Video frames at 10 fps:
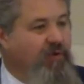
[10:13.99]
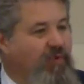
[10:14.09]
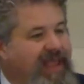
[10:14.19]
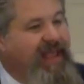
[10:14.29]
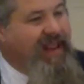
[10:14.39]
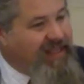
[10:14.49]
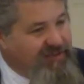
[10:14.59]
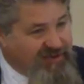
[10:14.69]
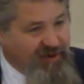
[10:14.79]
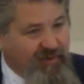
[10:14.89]
you read
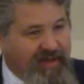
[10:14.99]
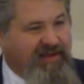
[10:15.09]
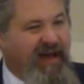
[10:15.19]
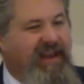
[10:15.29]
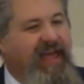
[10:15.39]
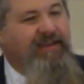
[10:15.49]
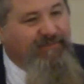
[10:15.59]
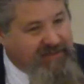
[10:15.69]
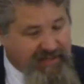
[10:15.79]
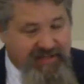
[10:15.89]
into it an
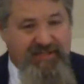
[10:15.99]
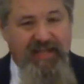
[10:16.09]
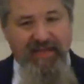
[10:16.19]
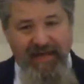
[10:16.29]
emphasis